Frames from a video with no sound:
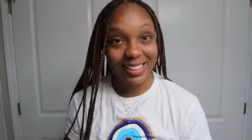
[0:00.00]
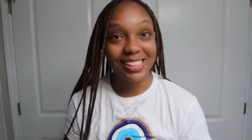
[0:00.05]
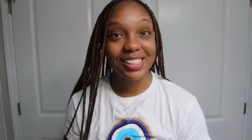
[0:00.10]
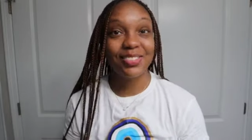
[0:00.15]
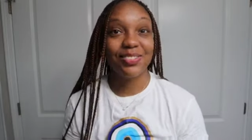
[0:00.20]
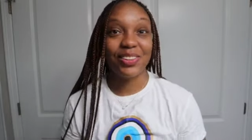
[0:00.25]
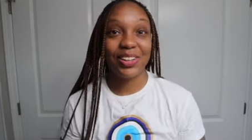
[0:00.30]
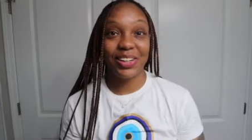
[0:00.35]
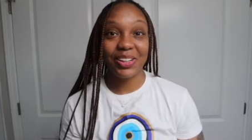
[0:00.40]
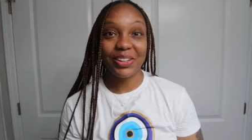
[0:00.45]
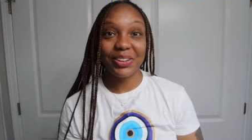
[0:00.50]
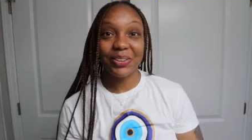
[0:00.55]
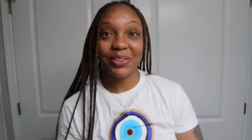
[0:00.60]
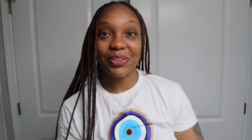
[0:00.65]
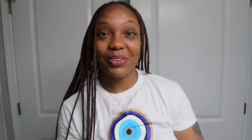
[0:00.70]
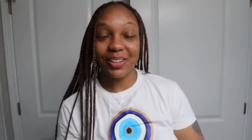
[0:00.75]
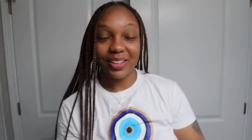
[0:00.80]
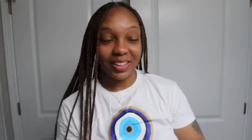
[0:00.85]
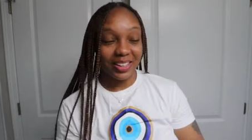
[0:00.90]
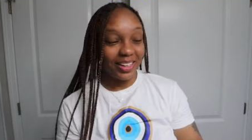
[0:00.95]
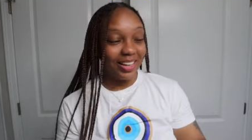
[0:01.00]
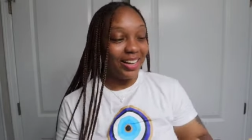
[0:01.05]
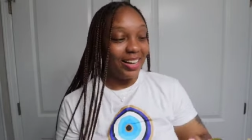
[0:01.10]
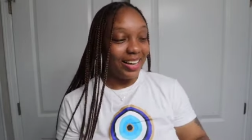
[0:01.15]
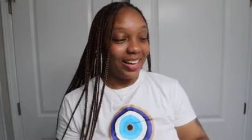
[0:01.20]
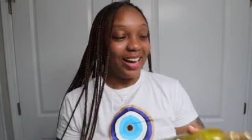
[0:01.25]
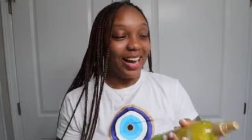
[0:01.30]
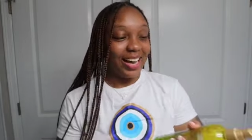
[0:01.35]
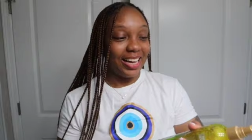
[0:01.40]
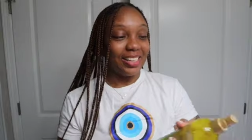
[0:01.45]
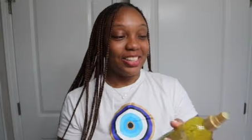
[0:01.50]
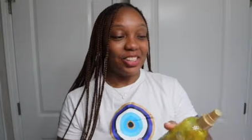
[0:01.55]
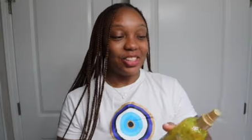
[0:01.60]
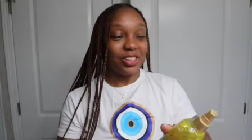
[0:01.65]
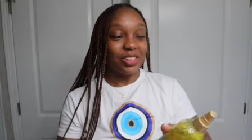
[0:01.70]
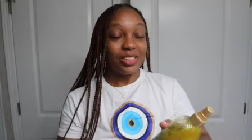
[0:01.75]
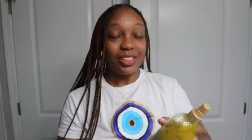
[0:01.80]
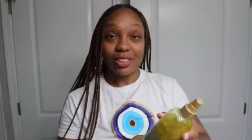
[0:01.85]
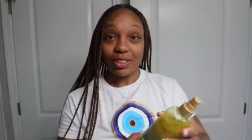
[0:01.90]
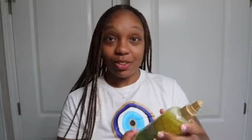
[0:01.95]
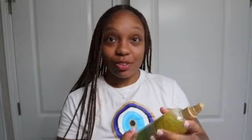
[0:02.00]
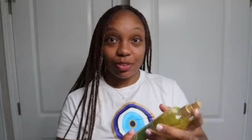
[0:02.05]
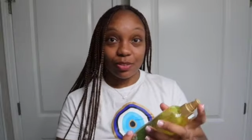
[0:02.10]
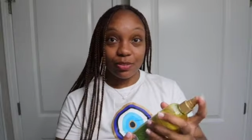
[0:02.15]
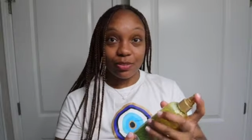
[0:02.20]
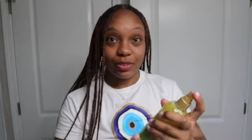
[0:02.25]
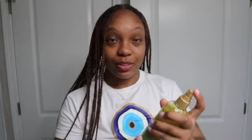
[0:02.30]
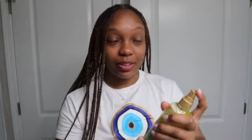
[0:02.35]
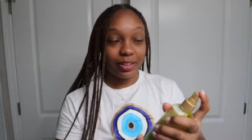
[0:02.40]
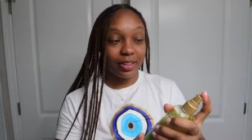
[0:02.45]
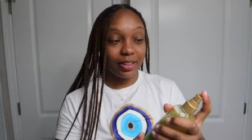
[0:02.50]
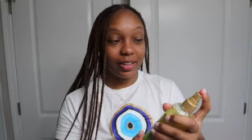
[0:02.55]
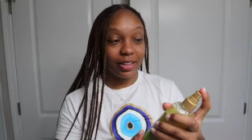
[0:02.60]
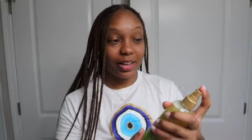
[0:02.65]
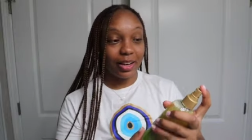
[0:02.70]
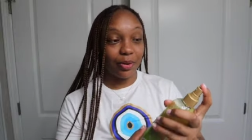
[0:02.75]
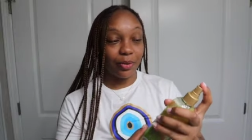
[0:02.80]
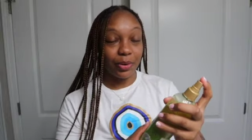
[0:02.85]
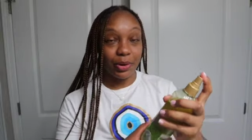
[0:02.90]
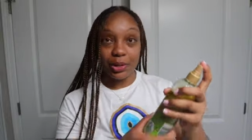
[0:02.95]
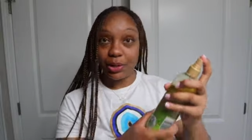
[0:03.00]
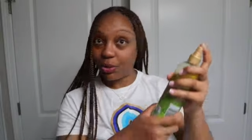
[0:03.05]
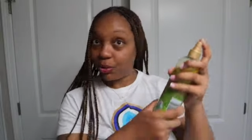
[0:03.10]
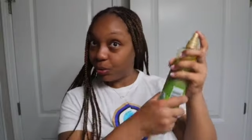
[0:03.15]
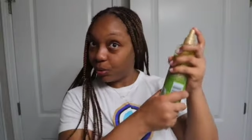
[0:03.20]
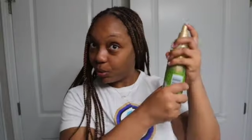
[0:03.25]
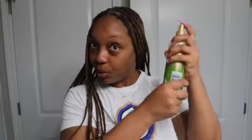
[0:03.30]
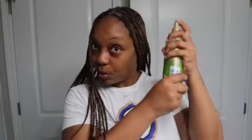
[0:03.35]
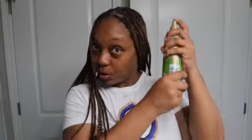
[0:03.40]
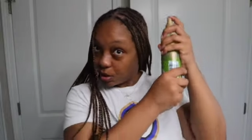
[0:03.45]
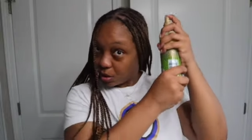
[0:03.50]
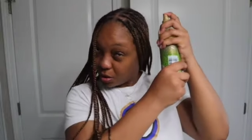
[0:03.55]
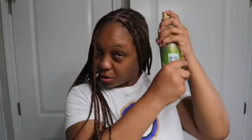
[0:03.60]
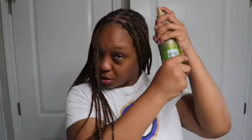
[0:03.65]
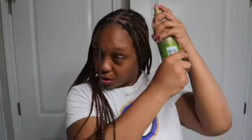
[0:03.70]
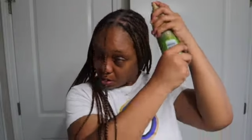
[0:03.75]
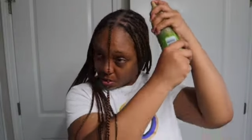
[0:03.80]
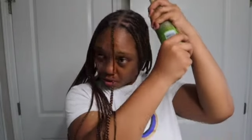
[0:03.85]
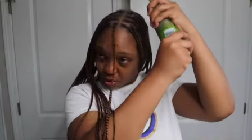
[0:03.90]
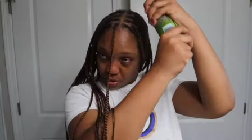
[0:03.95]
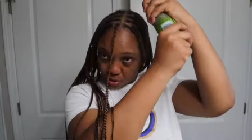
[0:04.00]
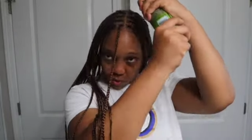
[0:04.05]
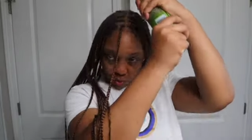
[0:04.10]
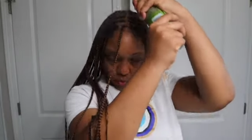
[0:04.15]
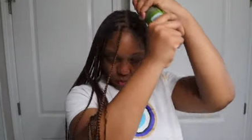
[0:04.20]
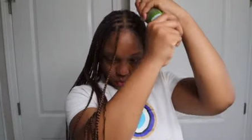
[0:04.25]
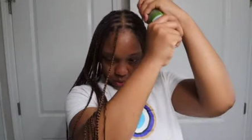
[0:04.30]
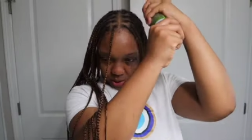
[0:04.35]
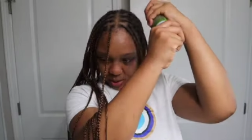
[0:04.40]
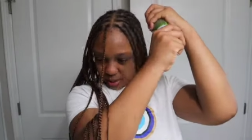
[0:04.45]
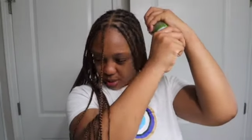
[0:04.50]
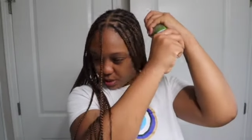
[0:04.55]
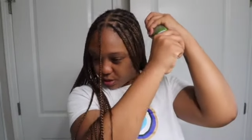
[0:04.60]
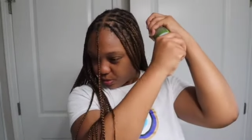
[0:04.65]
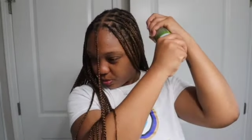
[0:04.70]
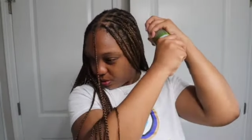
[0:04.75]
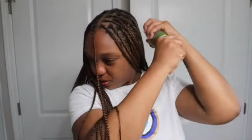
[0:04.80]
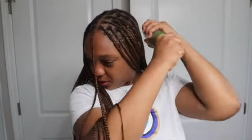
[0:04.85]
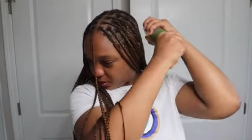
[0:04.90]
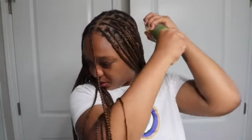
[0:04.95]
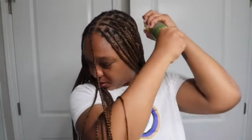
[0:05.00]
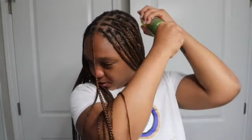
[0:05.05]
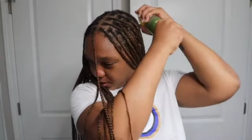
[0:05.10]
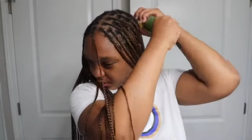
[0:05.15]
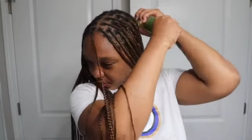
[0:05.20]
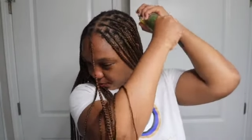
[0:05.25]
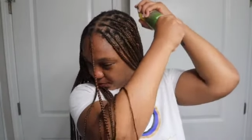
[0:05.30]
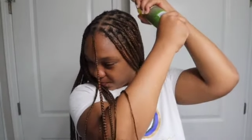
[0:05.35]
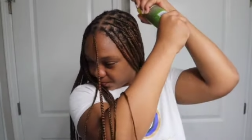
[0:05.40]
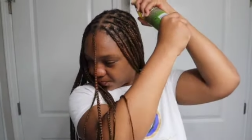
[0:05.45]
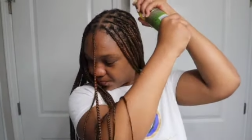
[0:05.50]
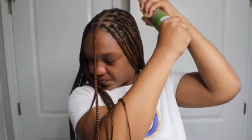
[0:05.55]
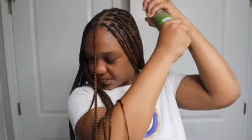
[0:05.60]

this video, ask yourself, how are you really doing, you know?